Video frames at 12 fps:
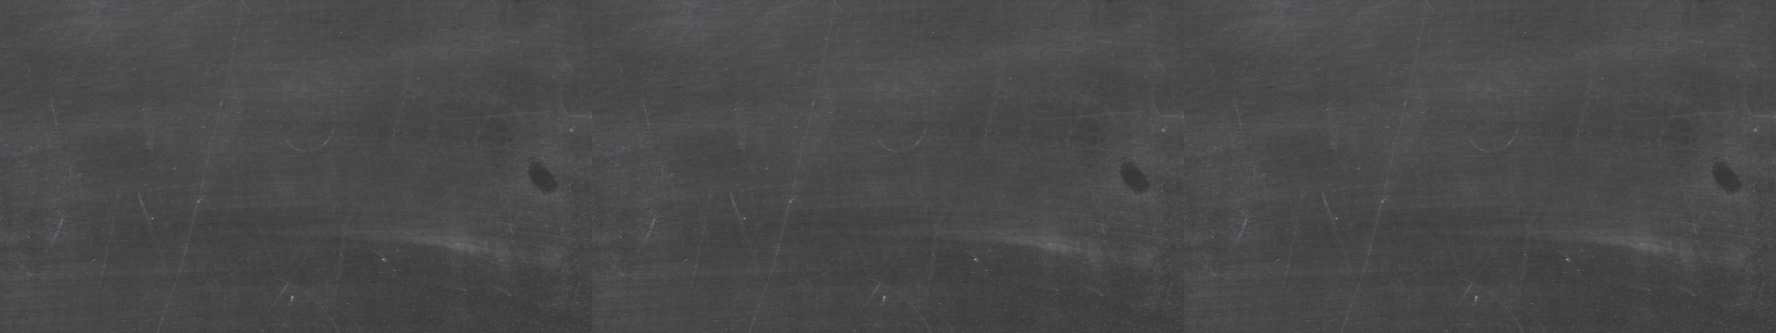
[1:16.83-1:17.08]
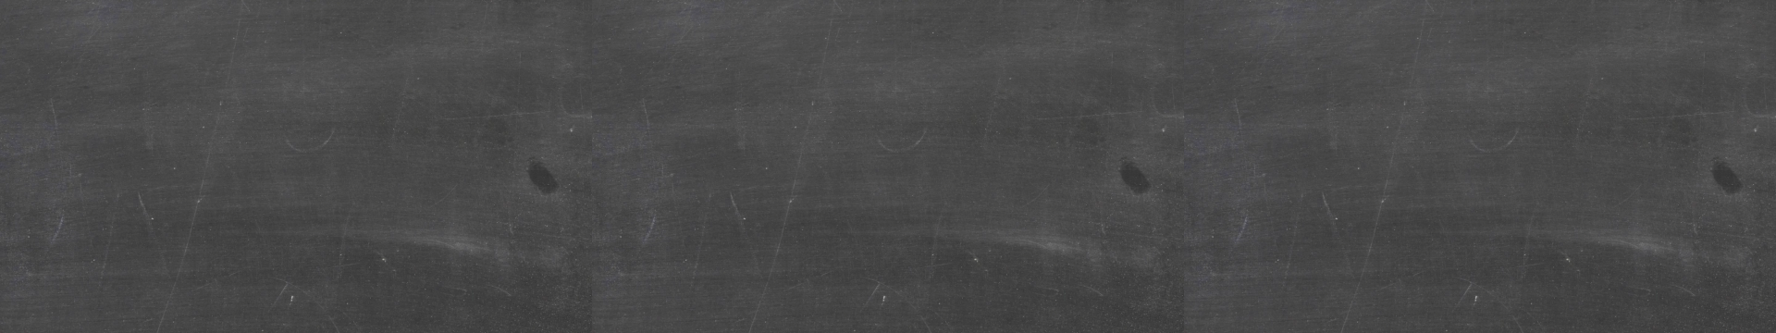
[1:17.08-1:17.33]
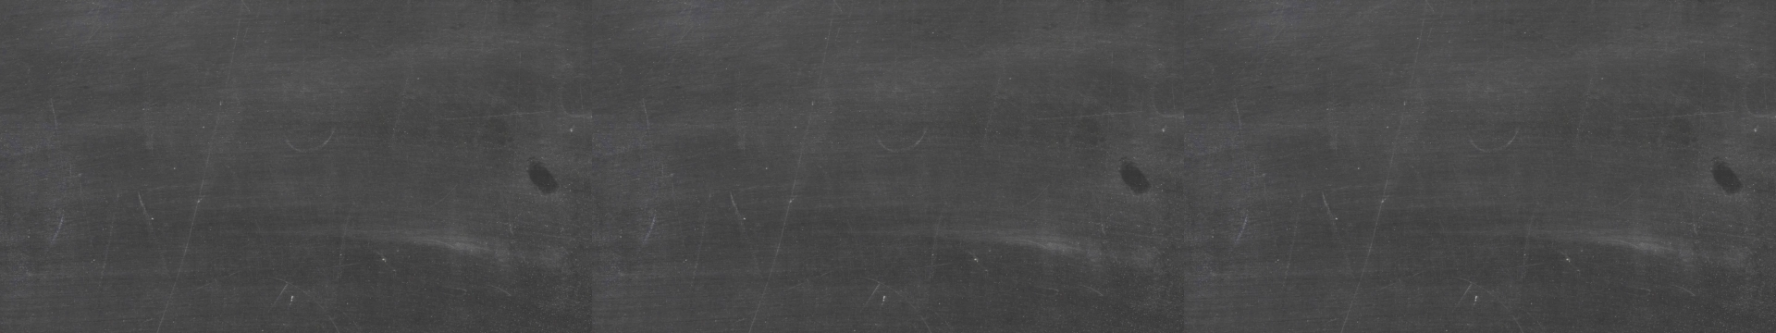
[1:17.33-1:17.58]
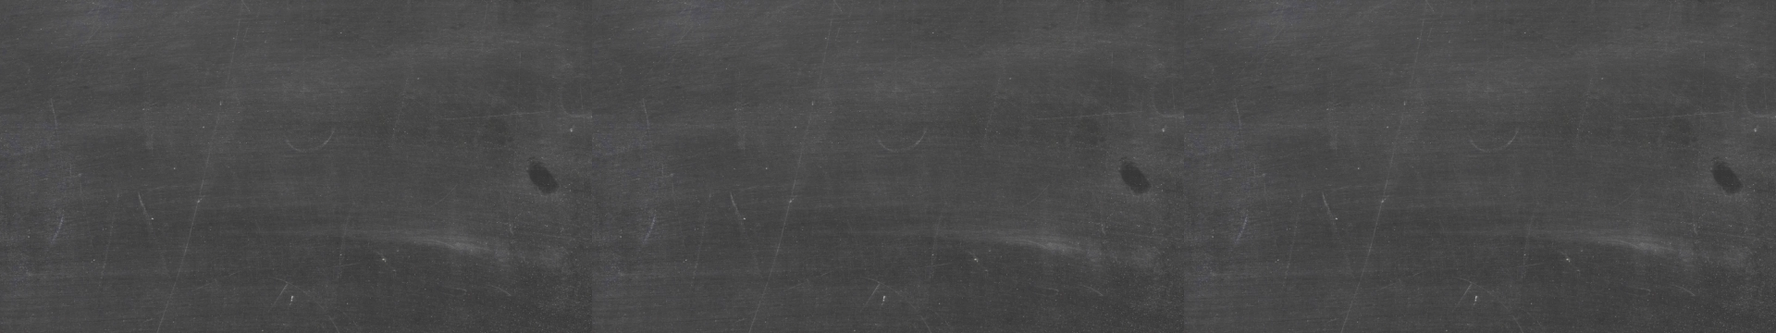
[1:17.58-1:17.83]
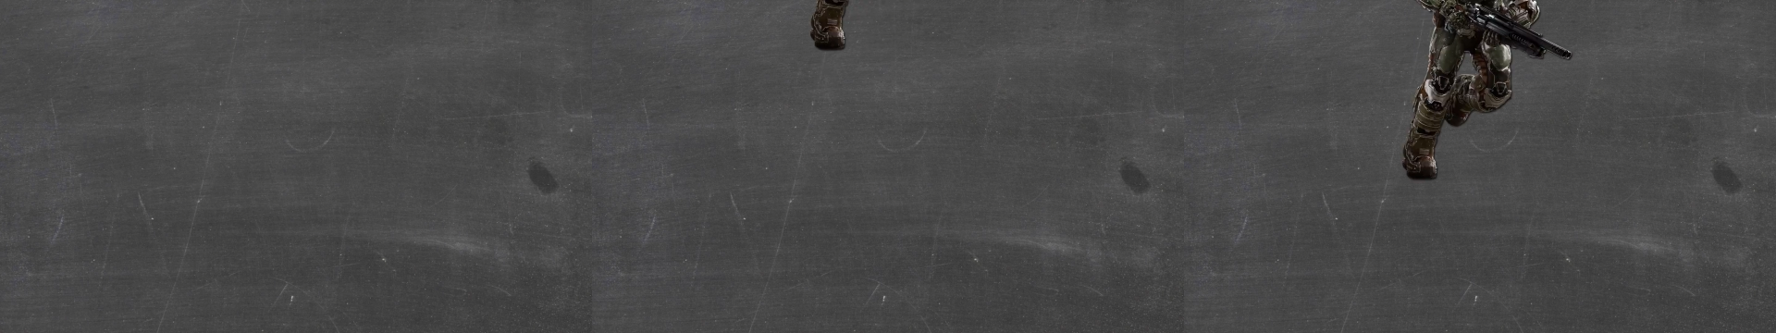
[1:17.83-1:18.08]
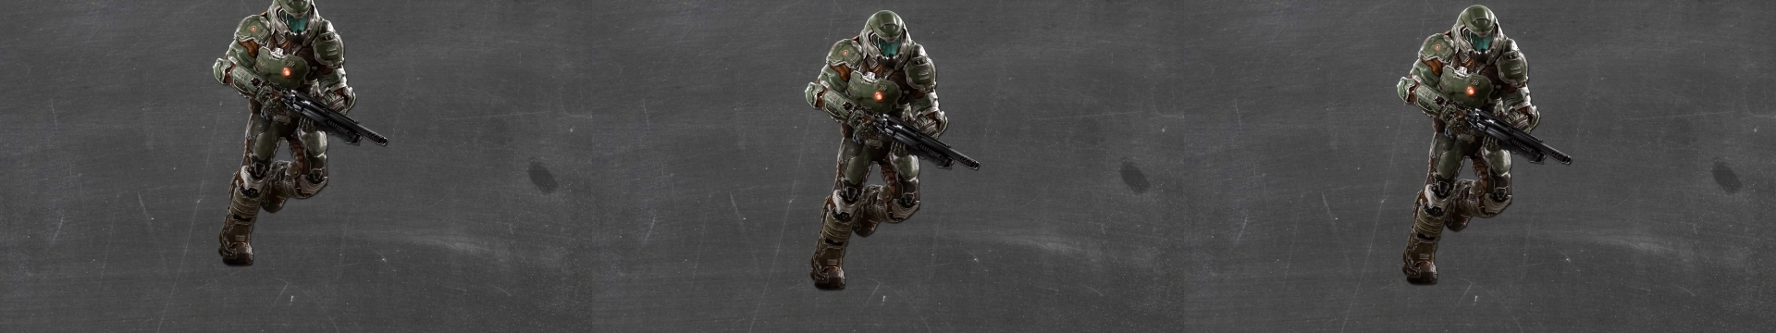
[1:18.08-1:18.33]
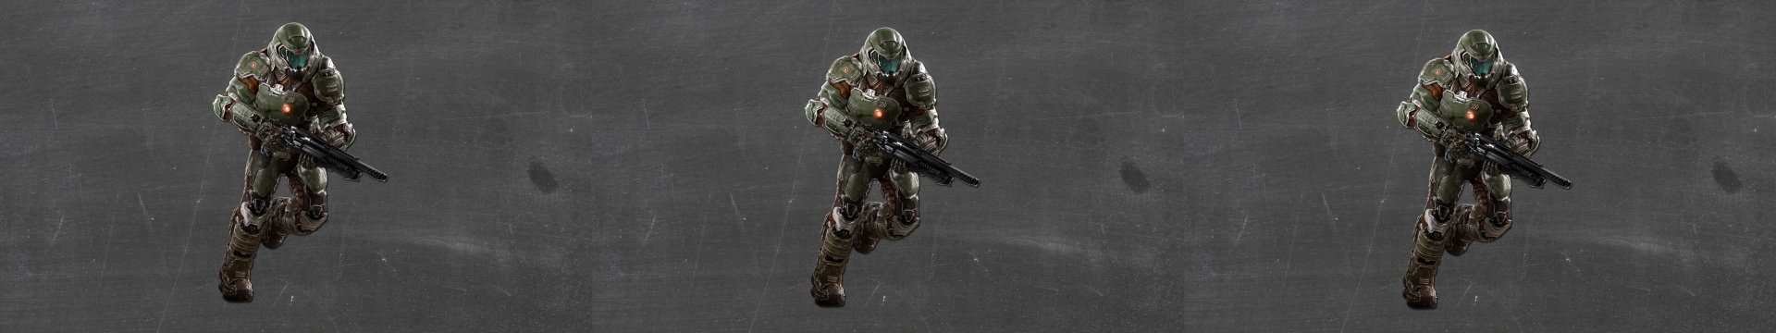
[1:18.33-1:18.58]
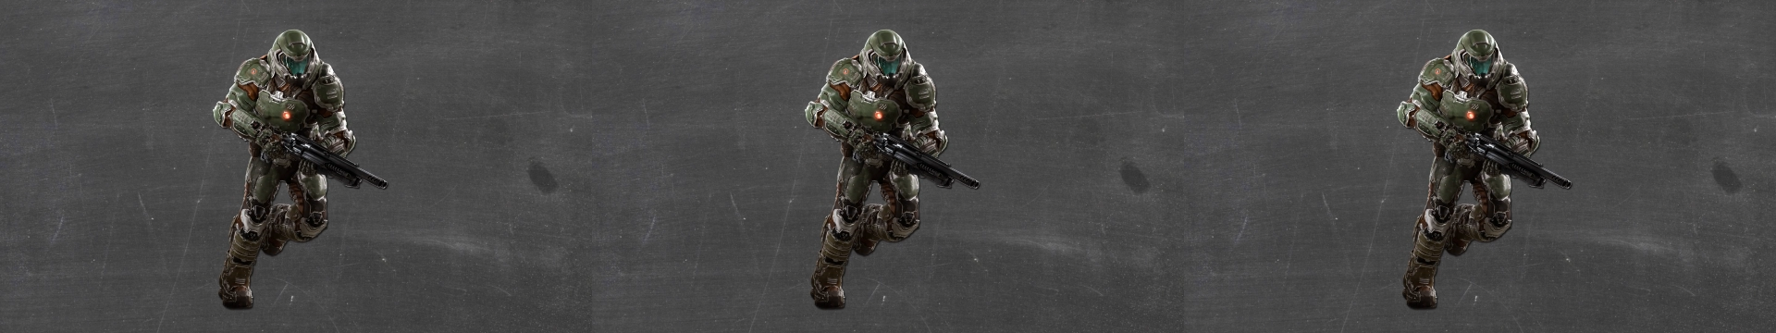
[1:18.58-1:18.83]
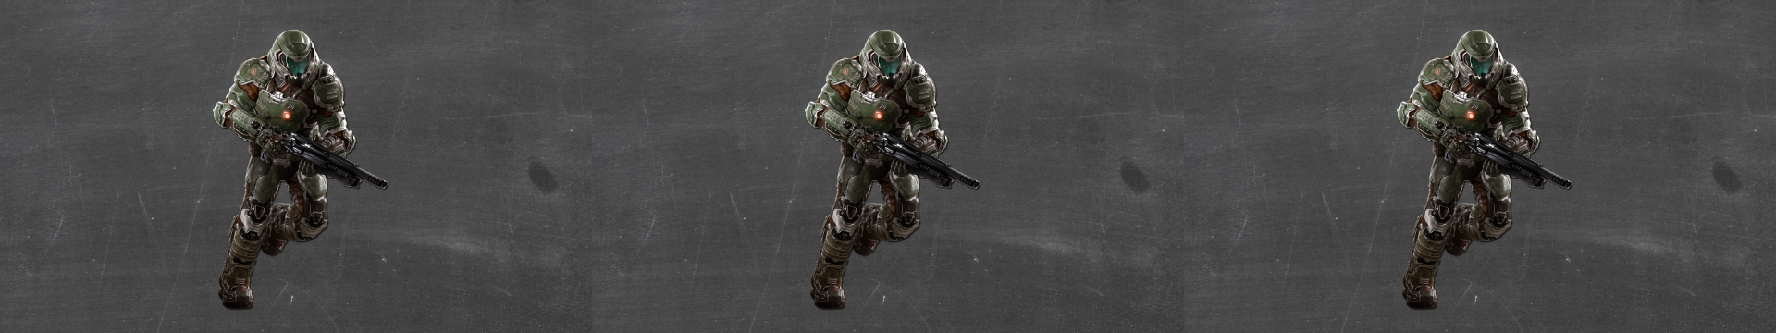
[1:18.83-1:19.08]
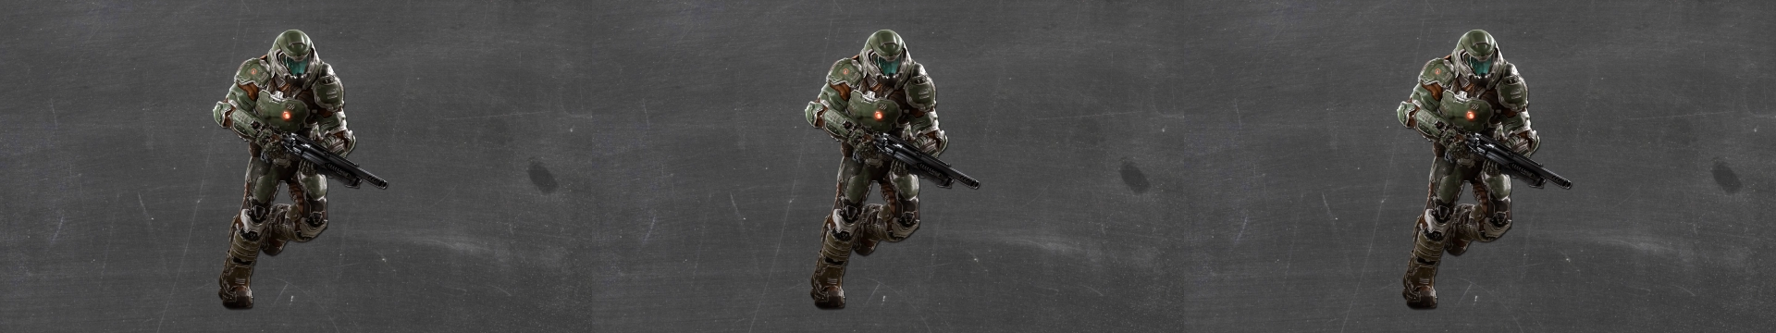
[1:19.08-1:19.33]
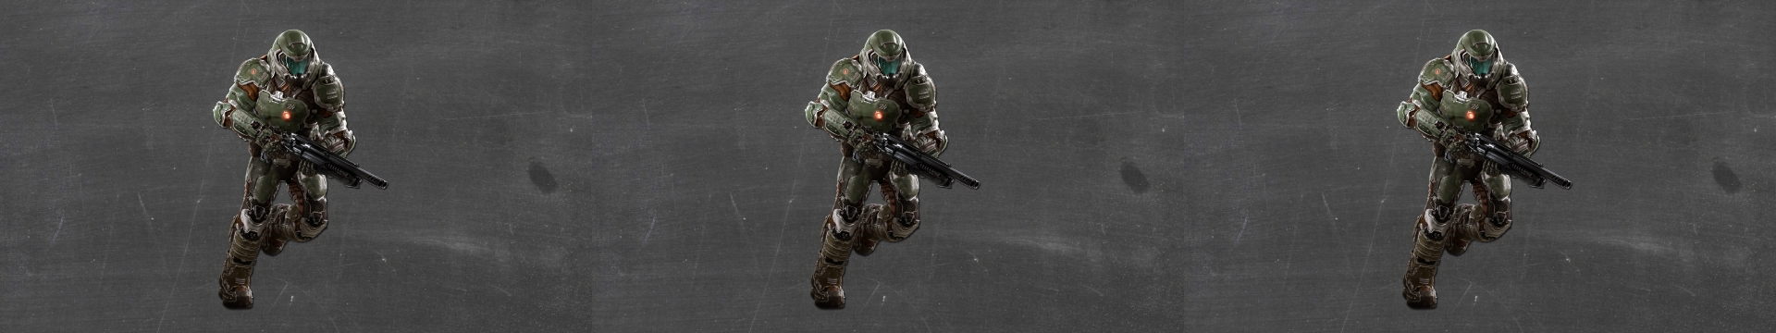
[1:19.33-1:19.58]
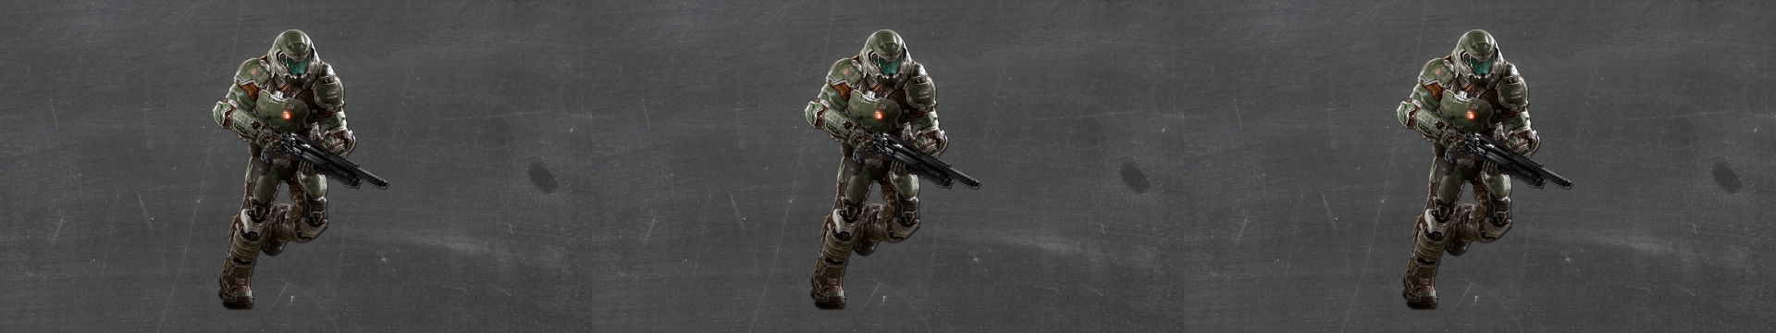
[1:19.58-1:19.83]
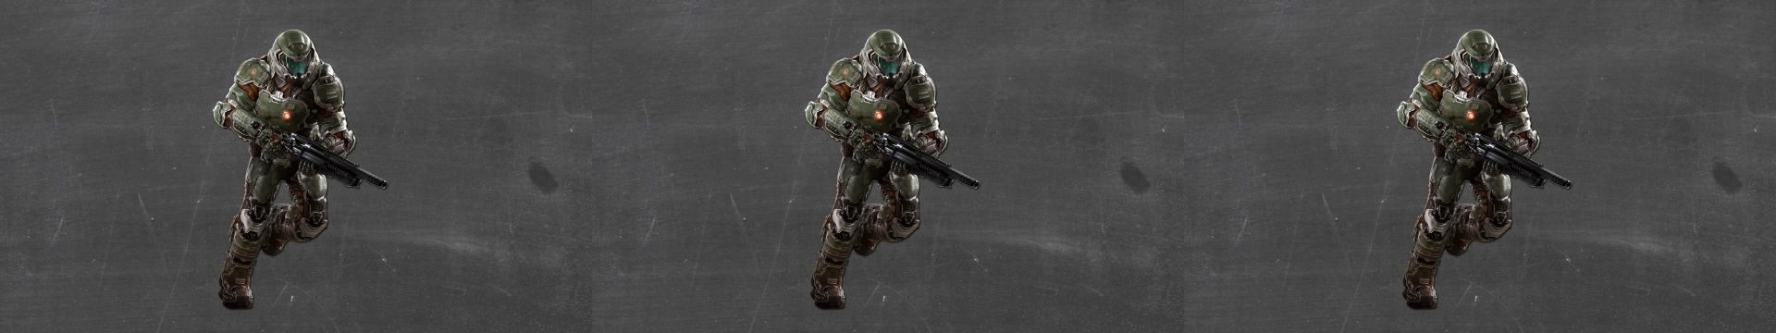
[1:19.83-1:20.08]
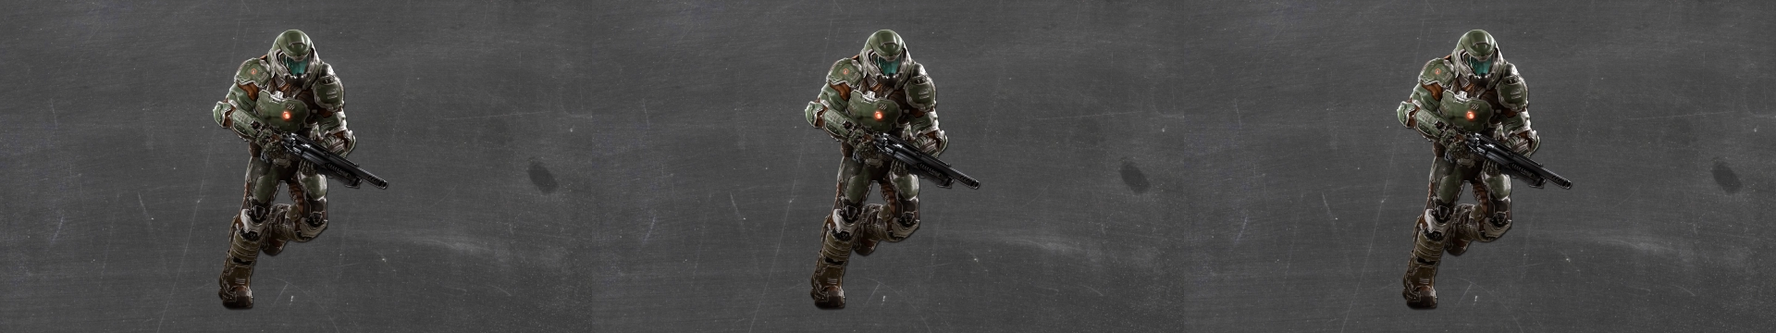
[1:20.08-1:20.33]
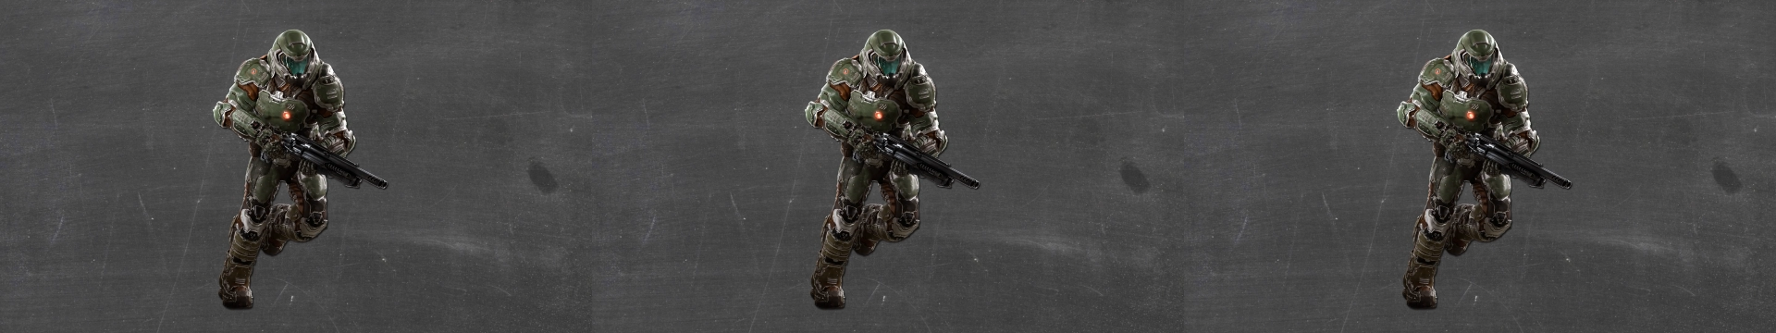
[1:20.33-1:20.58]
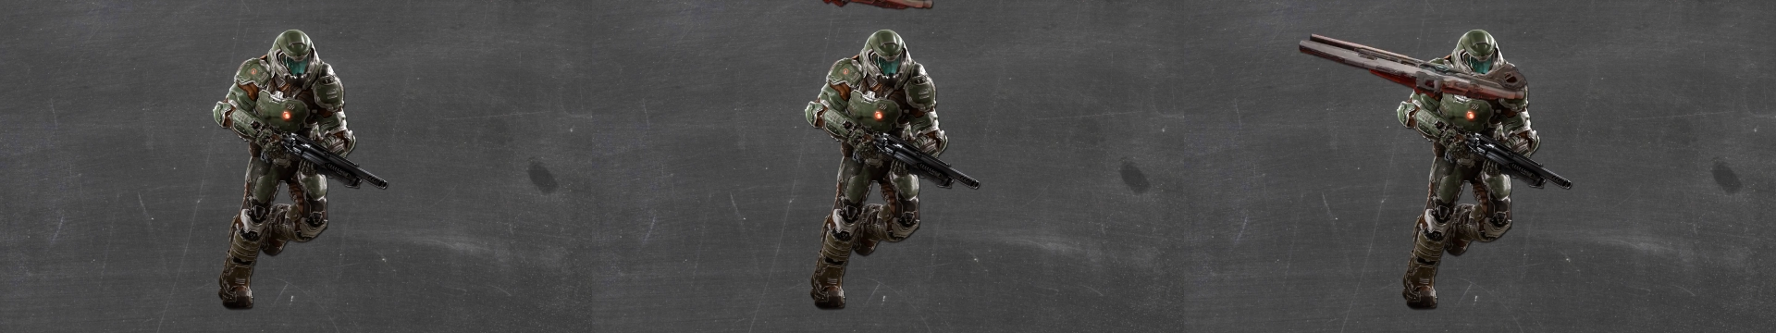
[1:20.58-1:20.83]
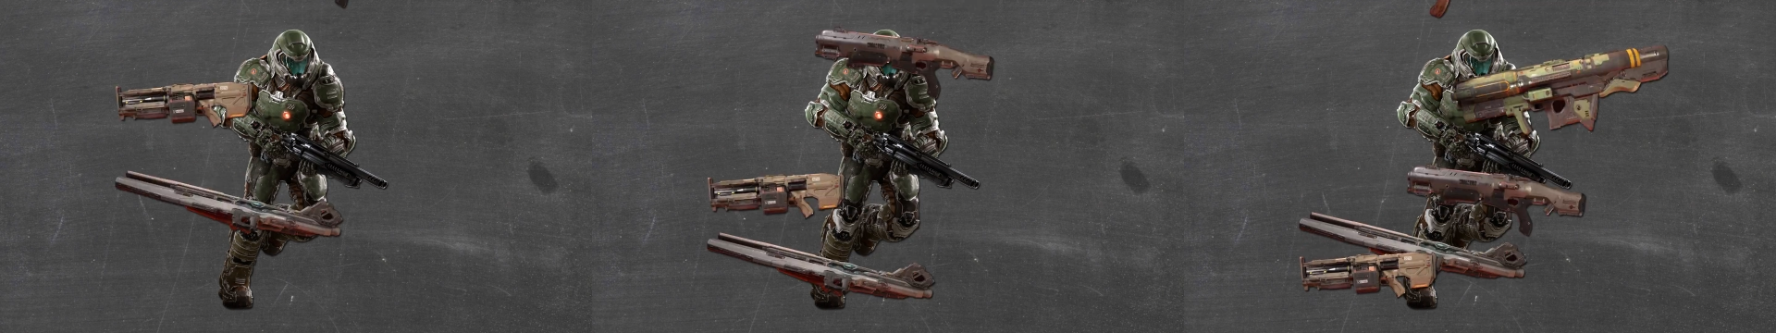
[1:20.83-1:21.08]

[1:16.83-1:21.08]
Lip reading: (no speaker visible)